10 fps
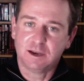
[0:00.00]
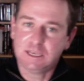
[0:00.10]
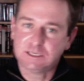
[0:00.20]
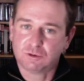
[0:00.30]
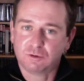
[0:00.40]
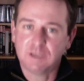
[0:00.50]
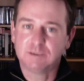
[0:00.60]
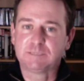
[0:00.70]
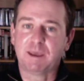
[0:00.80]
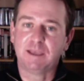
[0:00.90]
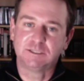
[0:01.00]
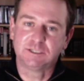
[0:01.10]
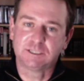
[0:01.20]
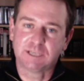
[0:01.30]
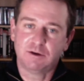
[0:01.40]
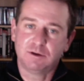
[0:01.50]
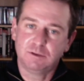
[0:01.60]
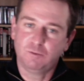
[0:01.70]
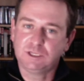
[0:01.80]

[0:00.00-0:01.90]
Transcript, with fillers: kind of historian space and just say, oh,